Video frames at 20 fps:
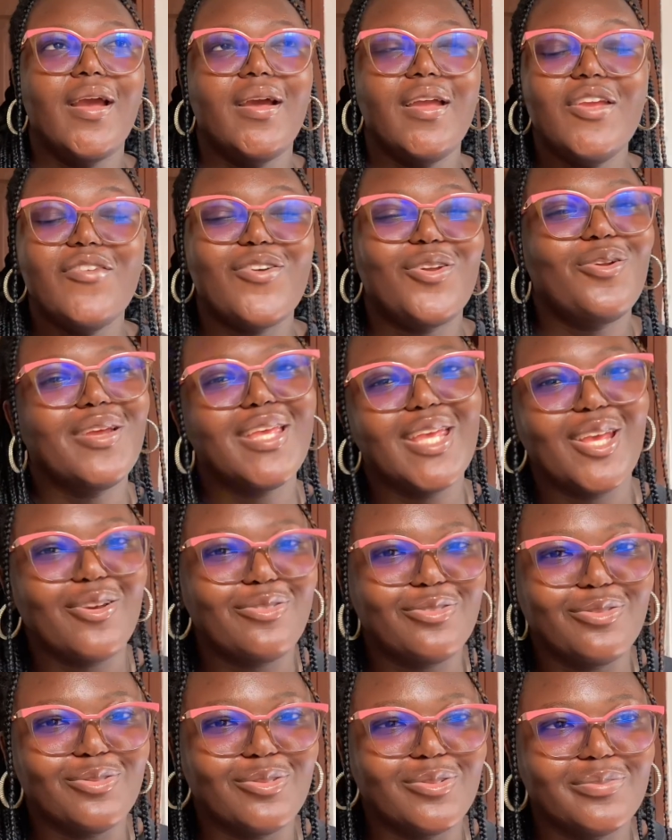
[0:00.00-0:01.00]
If you're not
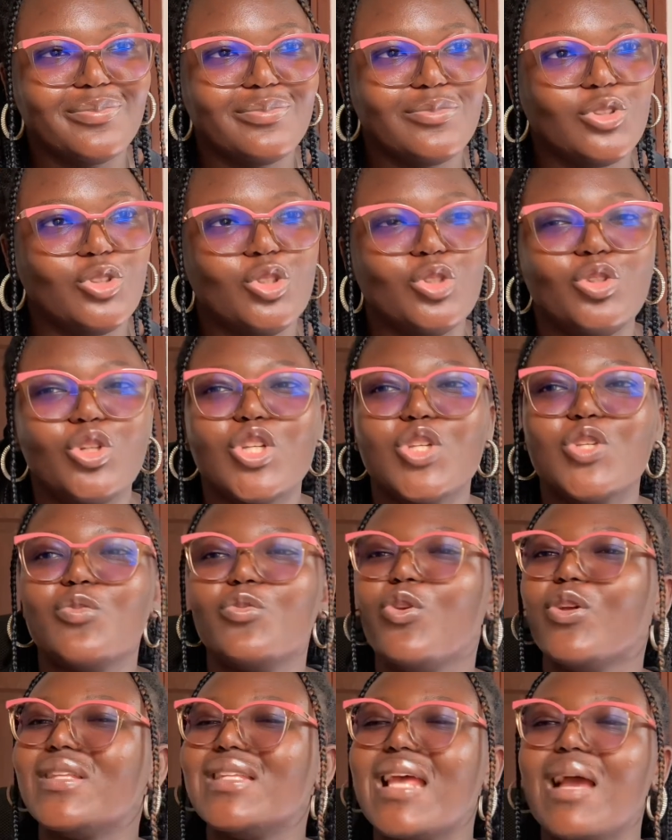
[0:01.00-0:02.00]
careful, your
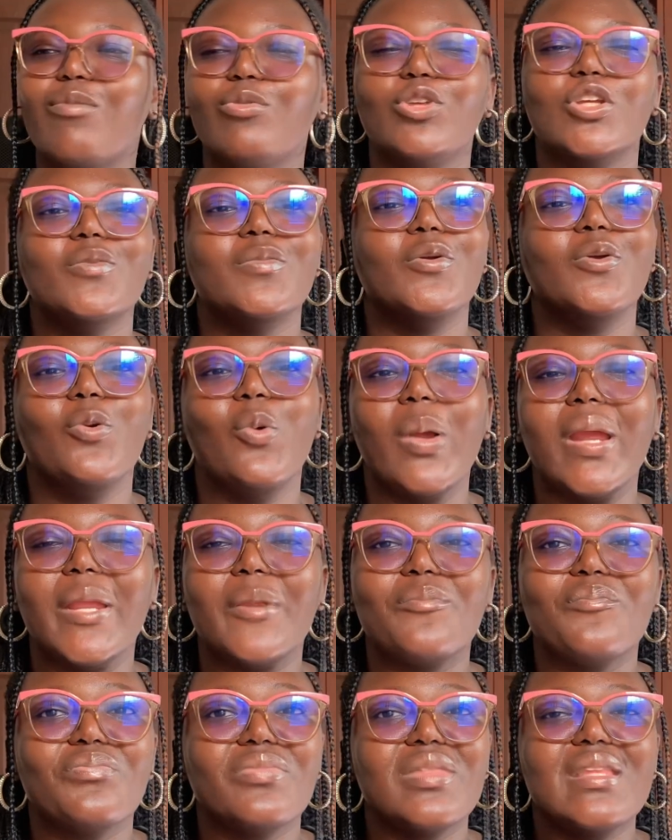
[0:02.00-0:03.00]
time will just be
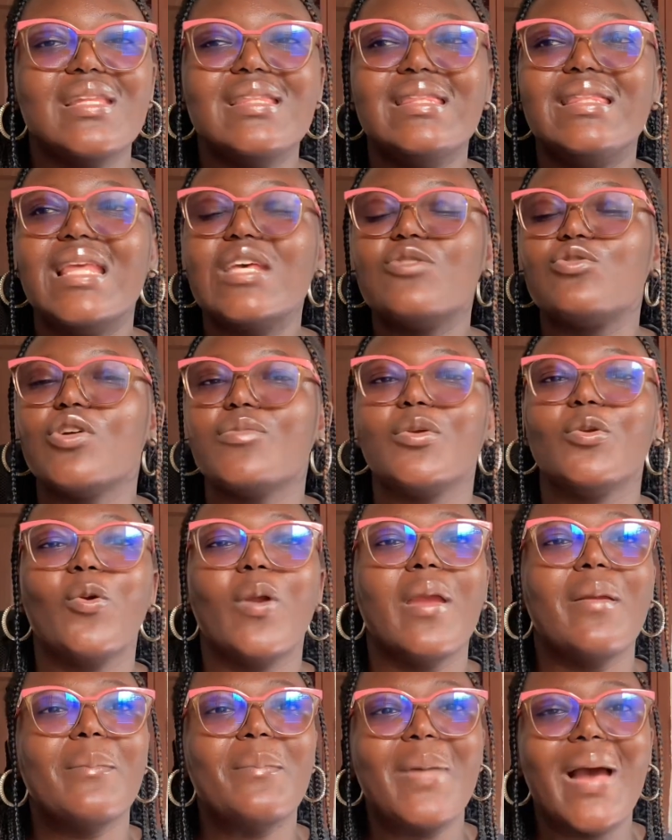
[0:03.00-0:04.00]
going. Days will just be
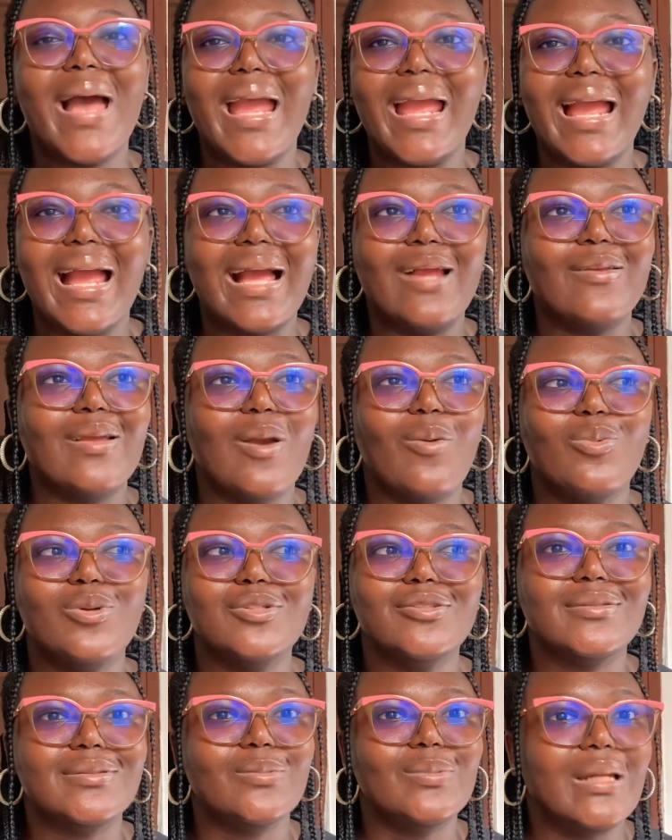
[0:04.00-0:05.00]
going by, and you're
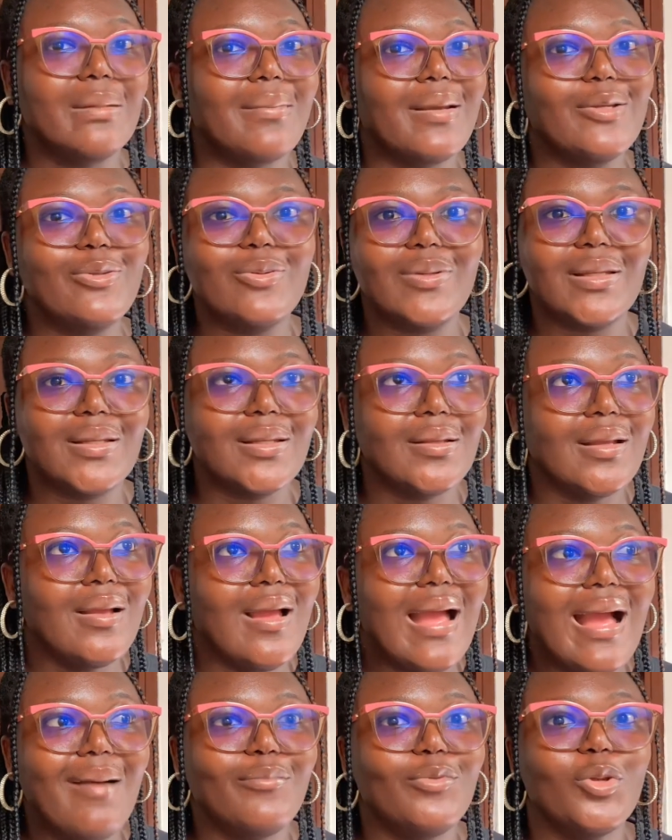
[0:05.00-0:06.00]
wondering, what am I doing?
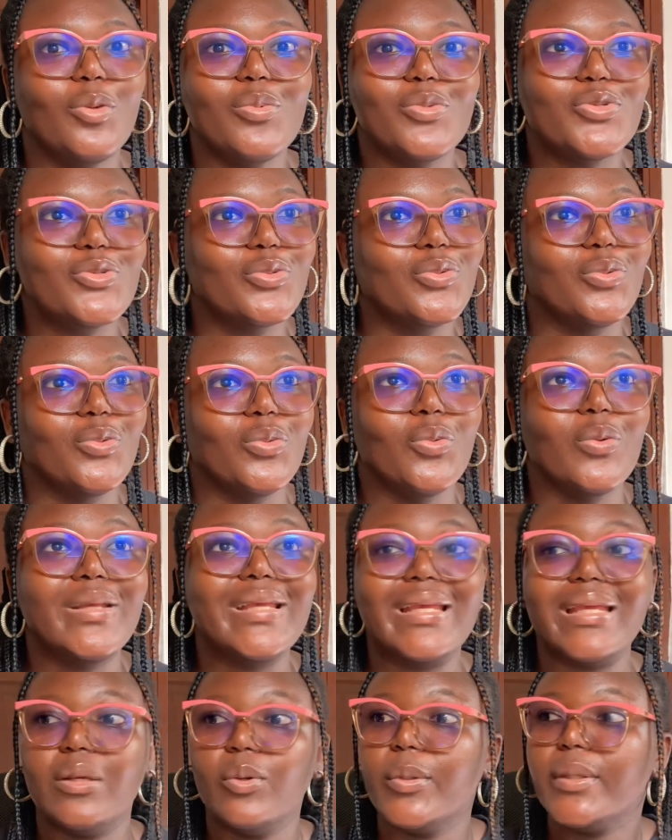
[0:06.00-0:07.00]
I'm done with school.
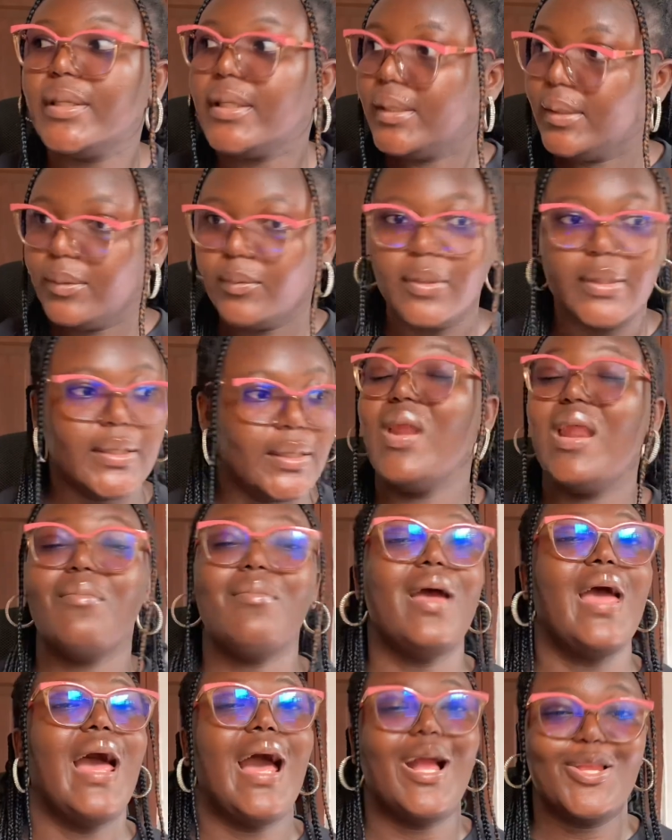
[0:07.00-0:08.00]
Okay. What
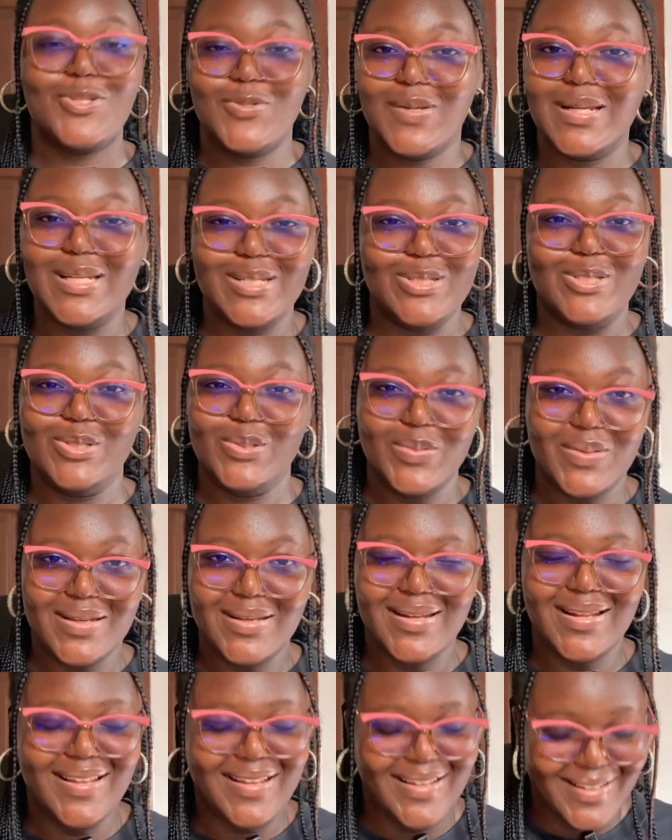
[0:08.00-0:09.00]
am I actually
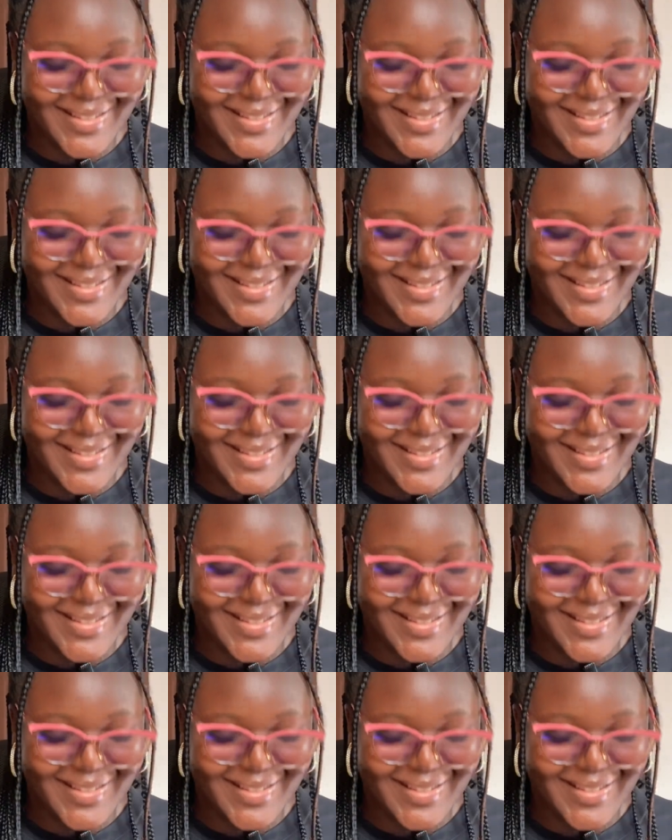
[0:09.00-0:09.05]
doing?